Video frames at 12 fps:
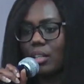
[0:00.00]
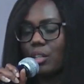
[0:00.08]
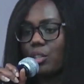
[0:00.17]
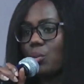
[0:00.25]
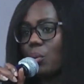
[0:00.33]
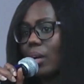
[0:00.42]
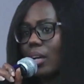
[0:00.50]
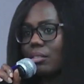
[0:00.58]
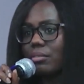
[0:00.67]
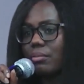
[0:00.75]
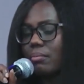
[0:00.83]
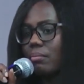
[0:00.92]
You have
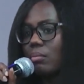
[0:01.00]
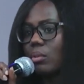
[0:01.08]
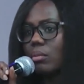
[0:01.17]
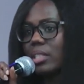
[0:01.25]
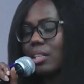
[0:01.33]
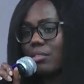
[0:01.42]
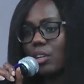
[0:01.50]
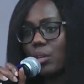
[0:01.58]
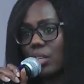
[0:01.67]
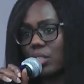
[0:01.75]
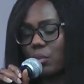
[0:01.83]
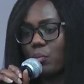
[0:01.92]
several
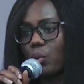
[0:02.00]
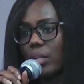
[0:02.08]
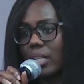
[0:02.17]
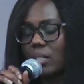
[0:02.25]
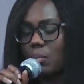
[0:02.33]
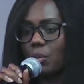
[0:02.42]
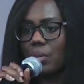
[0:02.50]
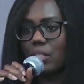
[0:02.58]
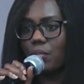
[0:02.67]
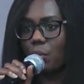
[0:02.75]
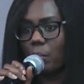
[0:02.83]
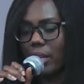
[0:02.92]
years of work experience
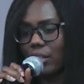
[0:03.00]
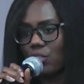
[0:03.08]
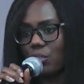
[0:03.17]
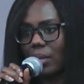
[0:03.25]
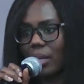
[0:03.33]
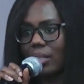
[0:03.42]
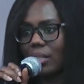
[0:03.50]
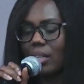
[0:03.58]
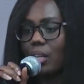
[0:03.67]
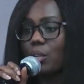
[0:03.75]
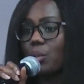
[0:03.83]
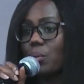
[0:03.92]
from Nigeria.
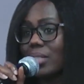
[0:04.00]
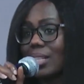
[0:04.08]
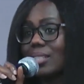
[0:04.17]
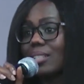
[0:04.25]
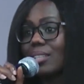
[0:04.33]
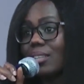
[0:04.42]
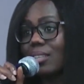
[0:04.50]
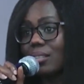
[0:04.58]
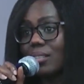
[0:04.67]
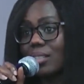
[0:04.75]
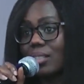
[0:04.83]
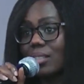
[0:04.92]
Those are
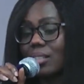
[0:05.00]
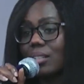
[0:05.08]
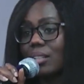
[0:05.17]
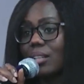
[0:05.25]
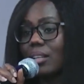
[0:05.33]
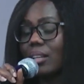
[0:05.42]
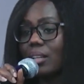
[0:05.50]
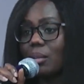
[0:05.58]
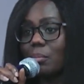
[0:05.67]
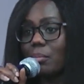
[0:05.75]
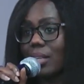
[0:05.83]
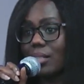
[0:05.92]
skills
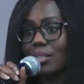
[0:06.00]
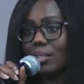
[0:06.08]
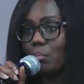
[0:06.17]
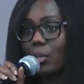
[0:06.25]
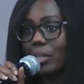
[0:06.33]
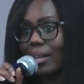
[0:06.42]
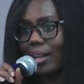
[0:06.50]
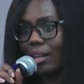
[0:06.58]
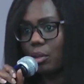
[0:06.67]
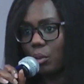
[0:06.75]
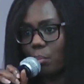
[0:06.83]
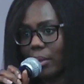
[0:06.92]
that money
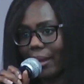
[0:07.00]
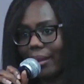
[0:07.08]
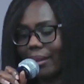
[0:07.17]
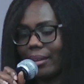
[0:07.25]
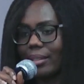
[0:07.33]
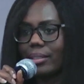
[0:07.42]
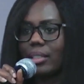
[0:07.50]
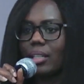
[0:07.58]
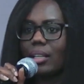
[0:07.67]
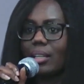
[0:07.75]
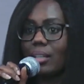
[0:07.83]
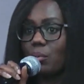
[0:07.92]
cannot buy.
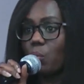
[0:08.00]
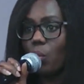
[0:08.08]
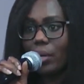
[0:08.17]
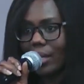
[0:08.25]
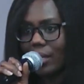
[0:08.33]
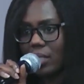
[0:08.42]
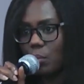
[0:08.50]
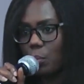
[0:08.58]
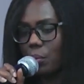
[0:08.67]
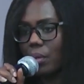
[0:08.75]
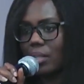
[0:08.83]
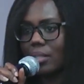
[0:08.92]
Work
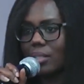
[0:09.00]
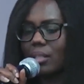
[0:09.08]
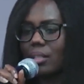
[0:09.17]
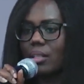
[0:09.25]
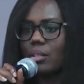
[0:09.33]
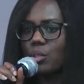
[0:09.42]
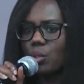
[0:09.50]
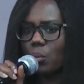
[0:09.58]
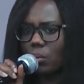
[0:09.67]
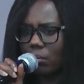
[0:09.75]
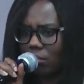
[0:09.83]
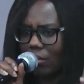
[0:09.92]
experience.
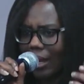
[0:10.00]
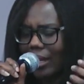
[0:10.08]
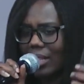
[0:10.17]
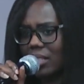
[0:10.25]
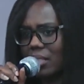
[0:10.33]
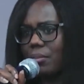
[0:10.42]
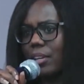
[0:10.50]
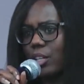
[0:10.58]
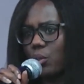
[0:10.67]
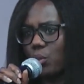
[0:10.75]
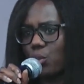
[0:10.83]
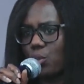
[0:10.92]
So identify your
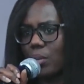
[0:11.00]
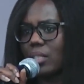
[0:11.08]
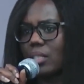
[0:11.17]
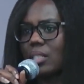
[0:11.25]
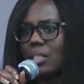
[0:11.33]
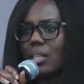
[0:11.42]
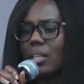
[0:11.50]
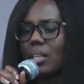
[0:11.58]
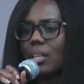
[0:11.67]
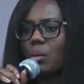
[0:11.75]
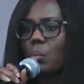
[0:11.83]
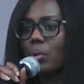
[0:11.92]
strengths.
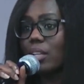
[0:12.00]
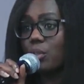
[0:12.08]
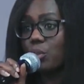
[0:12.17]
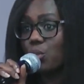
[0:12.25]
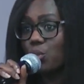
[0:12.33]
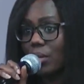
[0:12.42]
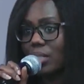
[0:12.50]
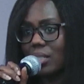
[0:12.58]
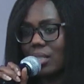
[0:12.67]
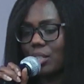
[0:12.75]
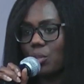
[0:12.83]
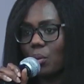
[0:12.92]
What are the strengths
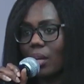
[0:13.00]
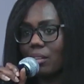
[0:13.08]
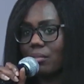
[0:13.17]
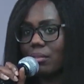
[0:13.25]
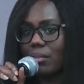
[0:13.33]
that you have?